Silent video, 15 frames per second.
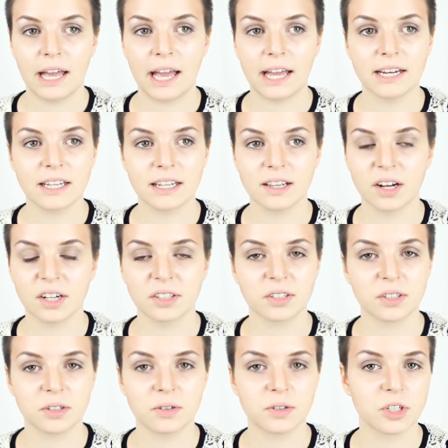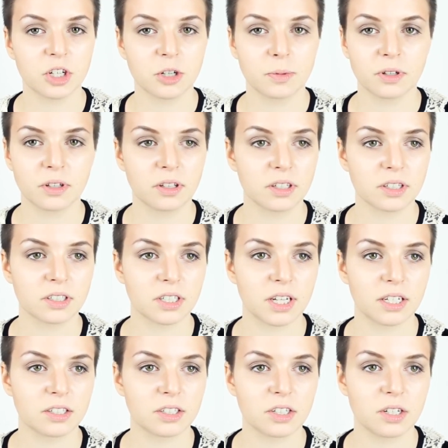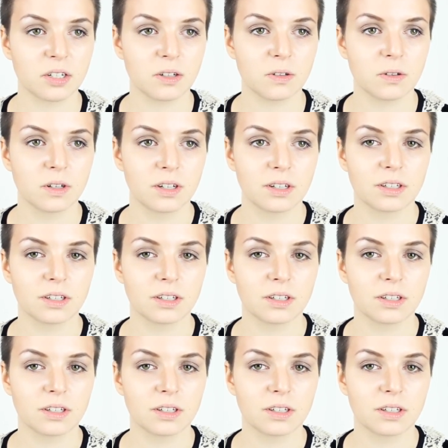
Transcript: any other YouTuber that says to you,